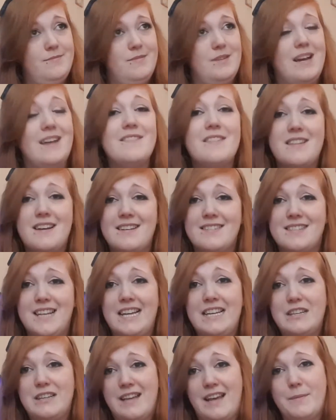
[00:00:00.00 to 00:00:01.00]
And then that's
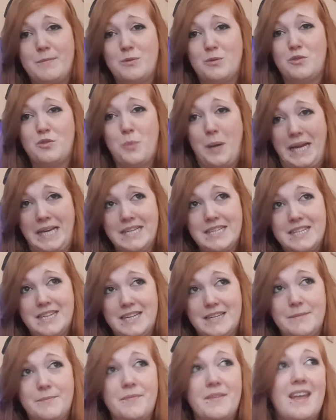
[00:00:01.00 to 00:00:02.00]
in the episode
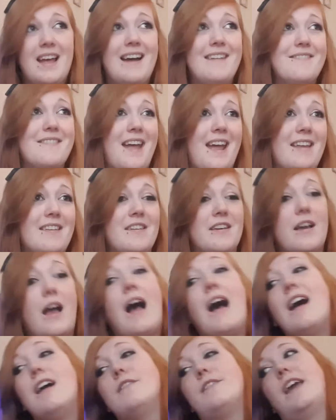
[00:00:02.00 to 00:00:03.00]
20, and then you
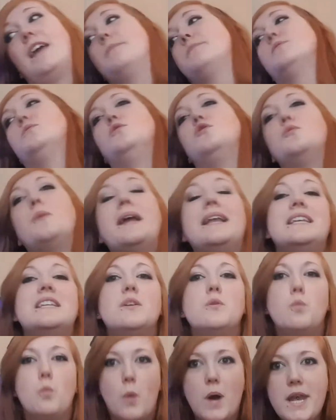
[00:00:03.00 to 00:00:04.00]
have episode
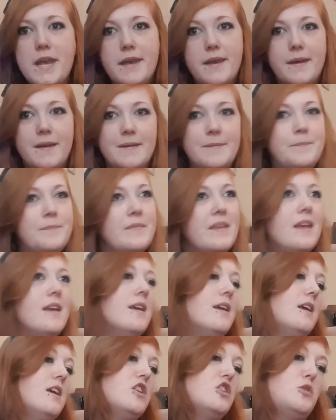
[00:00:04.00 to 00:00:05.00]
21.
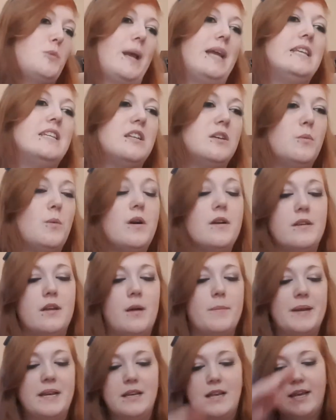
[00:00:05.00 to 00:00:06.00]
21, I
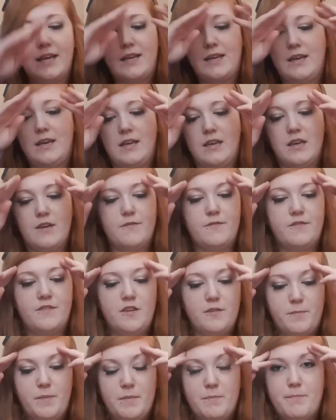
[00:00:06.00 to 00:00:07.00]
mean, like, you've
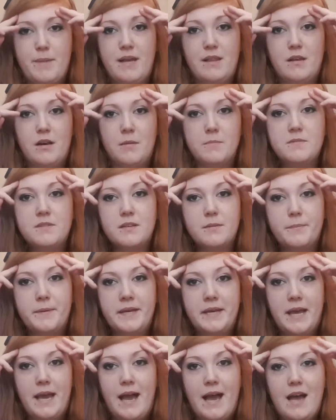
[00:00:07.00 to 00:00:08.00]
been built up to
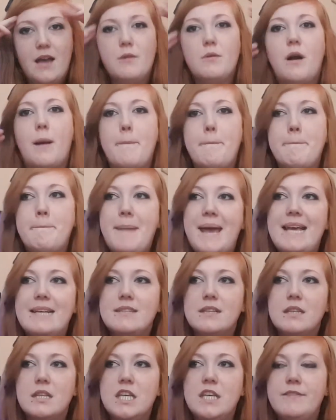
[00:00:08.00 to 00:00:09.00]
be how
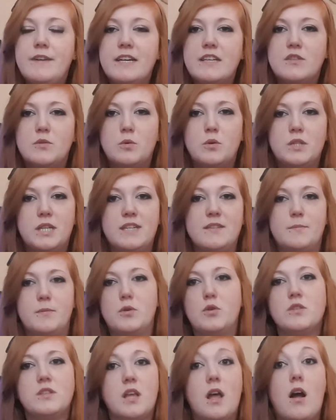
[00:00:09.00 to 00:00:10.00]
amazing Levi squad is,
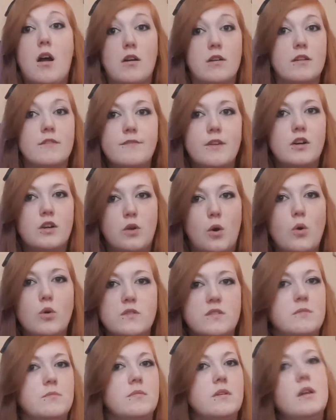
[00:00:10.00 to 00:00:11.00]
because they're fucking
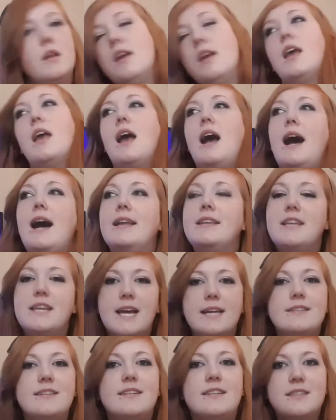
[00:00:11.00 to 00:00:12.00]
awesome. And you
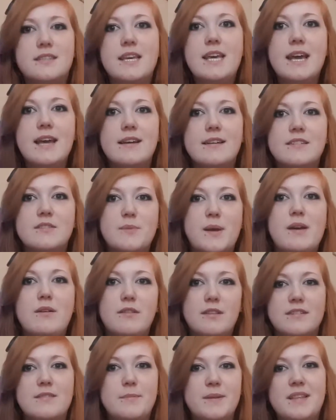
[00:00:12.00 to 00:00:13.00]
get to see it as well. I
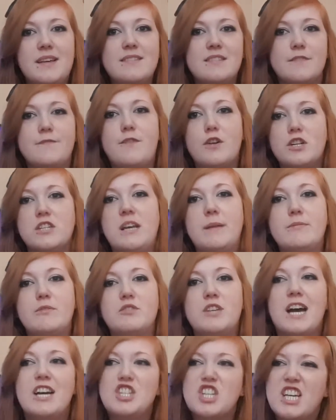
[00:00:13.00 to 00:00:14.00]
mean, that's the first episode
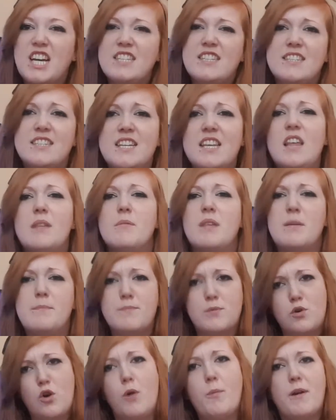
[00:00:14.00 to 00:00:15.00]
you actually get to see them, like,
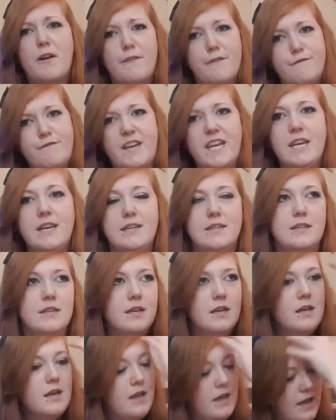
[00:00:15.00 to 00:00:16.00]
proper fighting.
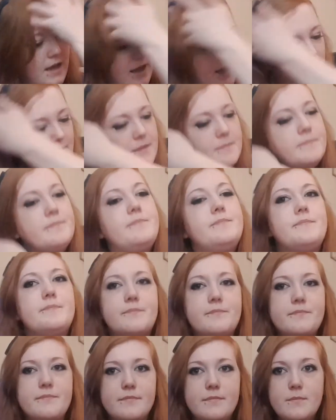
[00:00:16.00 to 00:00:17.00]
And,
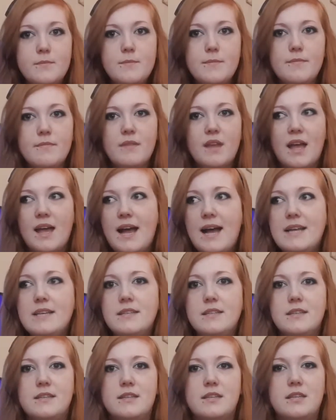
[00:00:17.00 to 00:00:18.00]

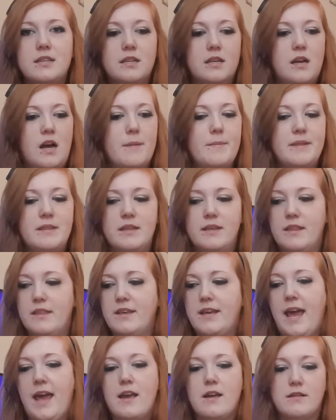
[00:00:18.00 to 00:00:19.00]
I mean, they
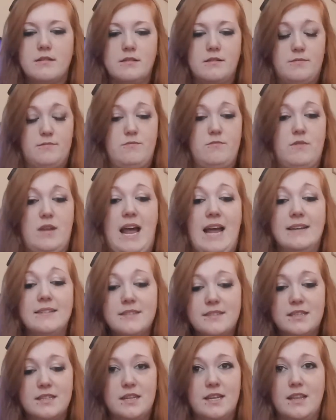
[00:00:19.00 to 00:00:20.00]
get,
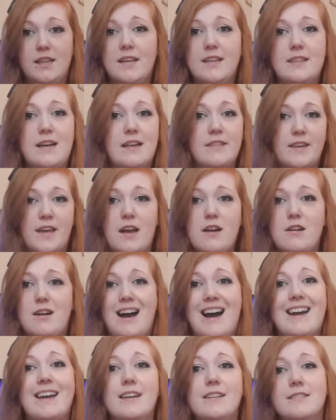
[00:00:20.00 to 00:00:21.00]
instantly like that, they get her
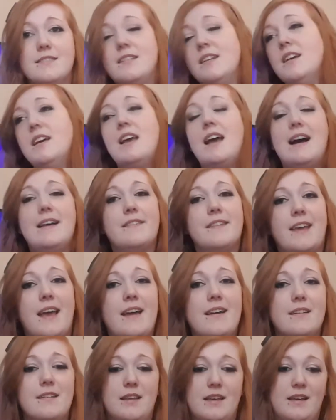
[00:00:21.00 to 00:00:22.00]
eyes, and they
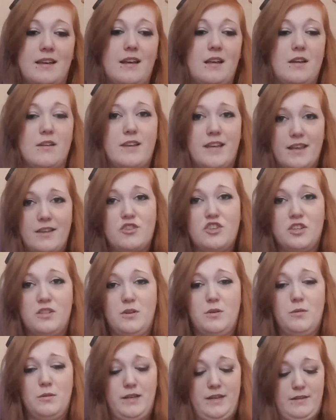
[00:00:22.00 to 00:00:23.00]
get, like, she's
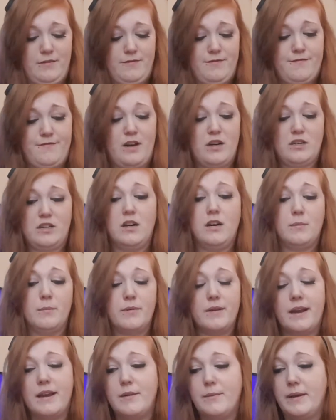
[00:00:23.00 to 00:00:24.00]
all, like, fucked up,
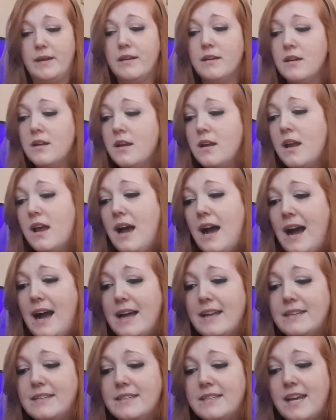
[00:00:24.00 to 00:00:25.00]
anyway.
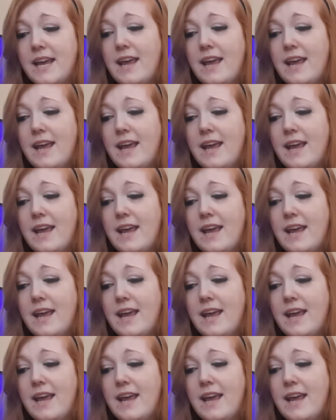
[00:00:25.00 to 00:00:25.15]
And,